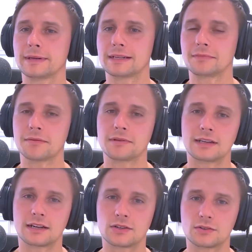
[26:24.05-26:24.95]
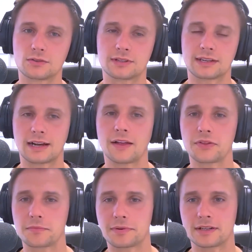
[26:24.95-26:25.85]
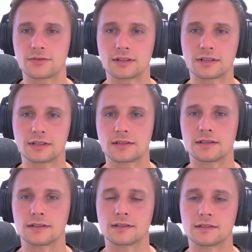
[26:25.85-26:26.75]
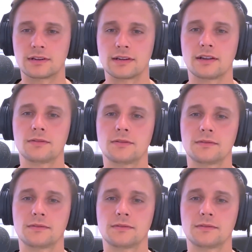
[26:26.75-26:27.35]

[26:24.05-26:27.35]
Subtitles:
but maybe they are under-penetrated right now?